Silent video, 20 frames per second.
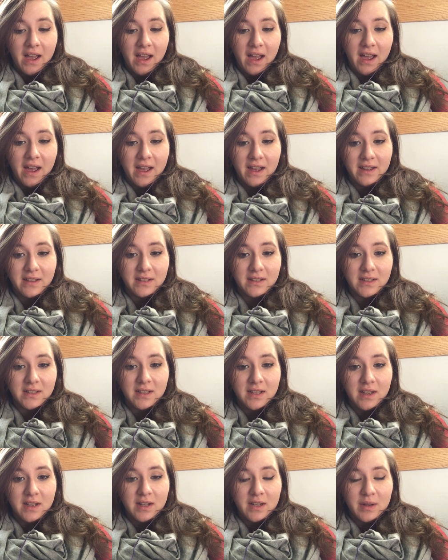
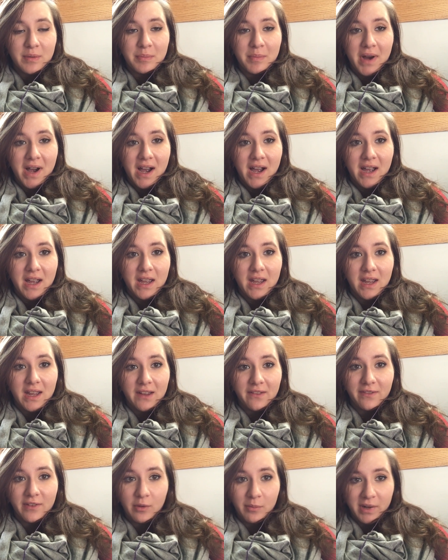as
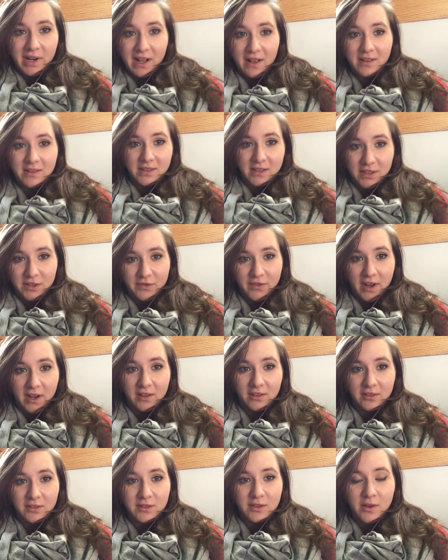my film analysis final.